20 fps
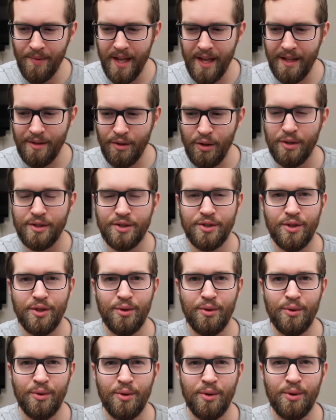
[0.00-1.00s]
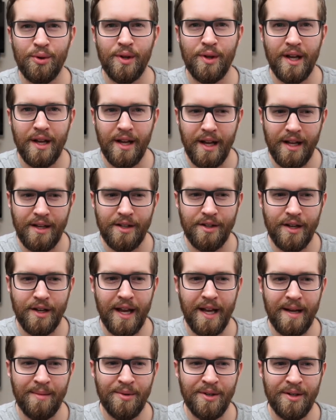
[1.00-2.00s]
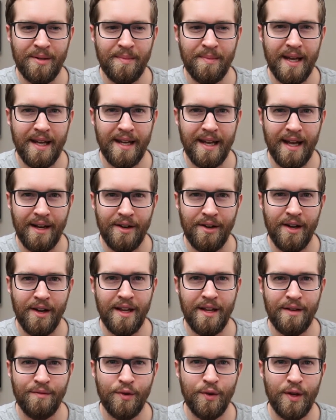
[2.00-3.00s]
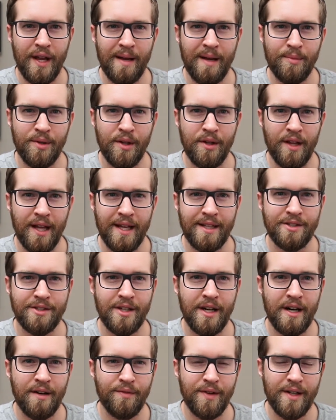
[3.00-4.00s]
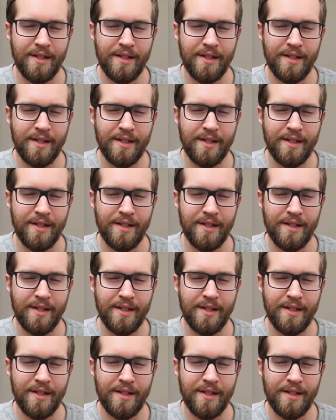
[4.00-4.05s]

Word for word: it looks cool in your game room and at night if you game with the lights off.